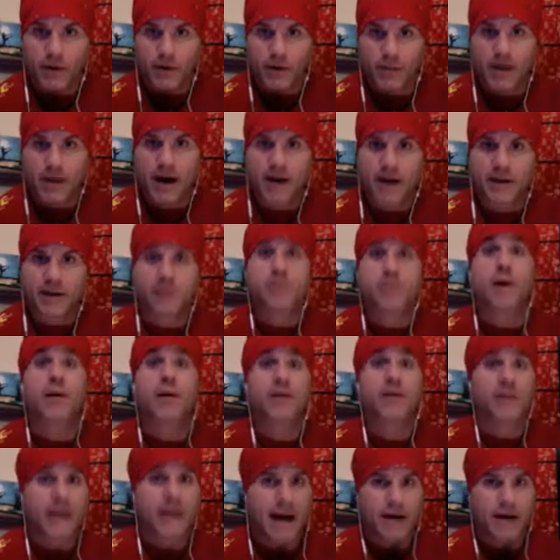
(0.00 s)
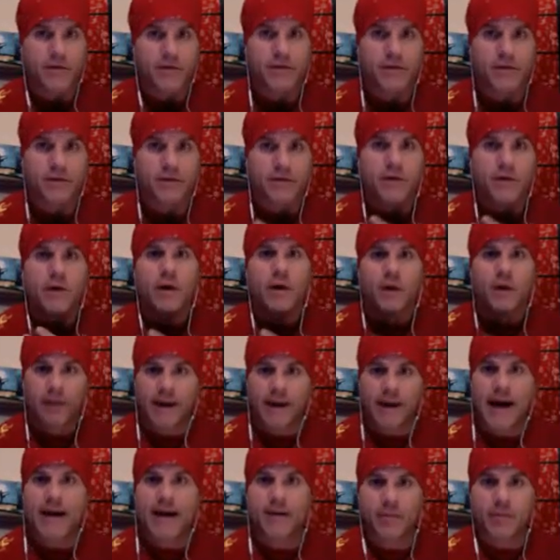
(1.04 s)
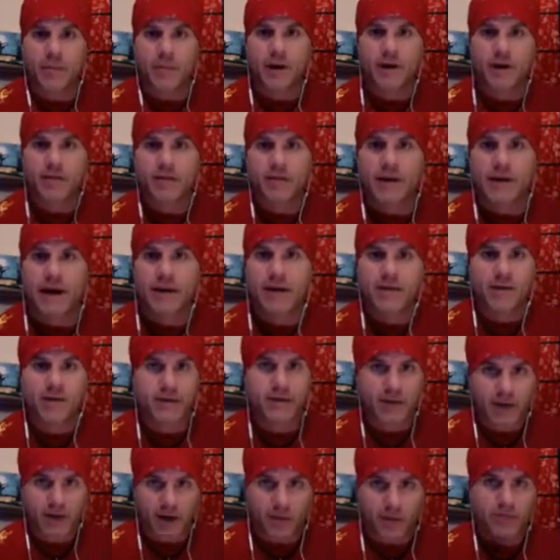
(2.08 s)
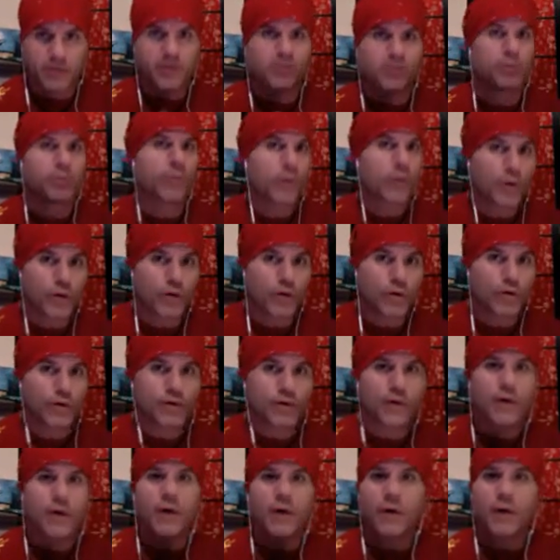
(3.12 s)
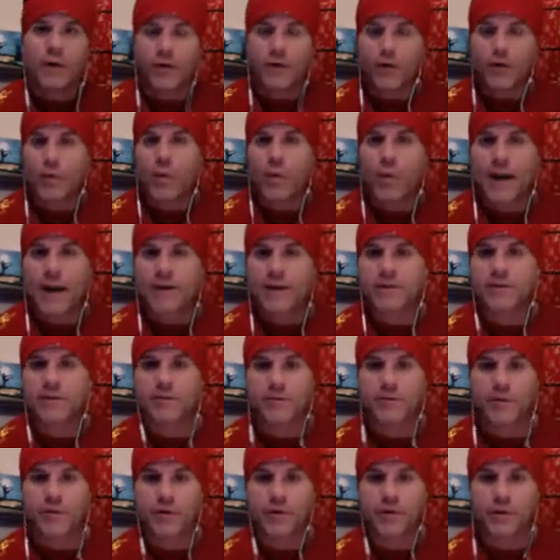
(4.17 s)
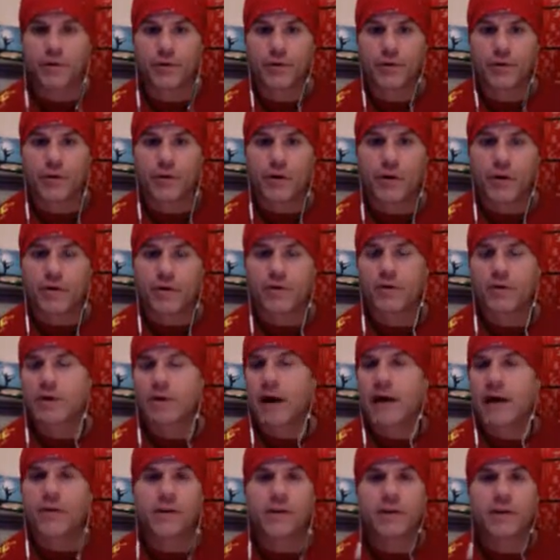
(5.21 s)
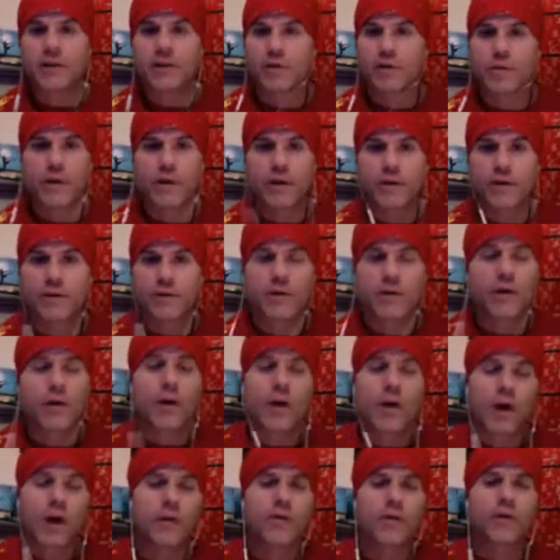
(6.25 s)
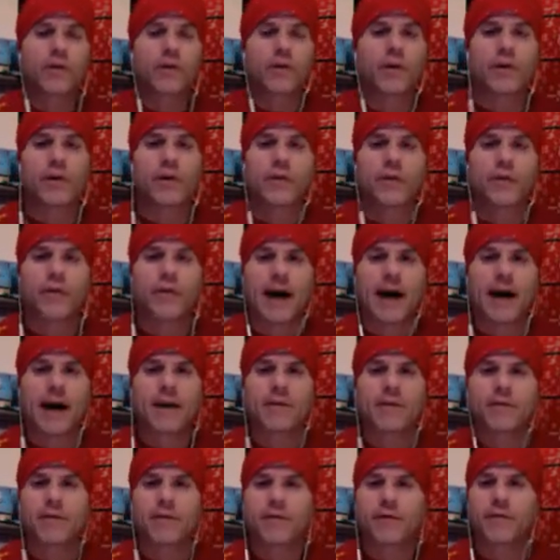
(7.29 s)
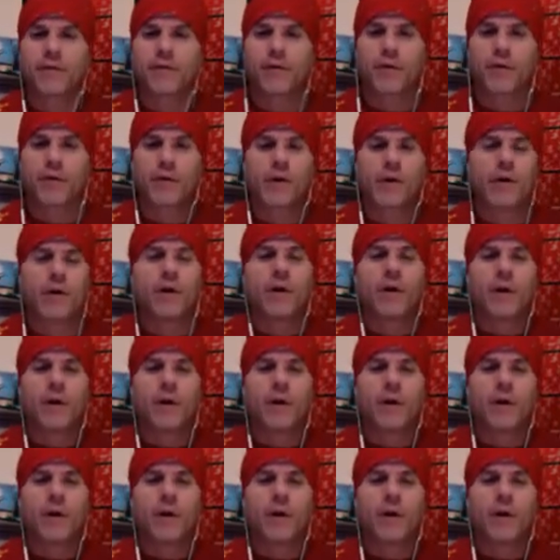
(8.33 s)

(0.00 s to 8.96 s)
the body's peristalsis, the active peristalsis that helps to move your waste through you. So a lot of these twists are really good for that. It's good for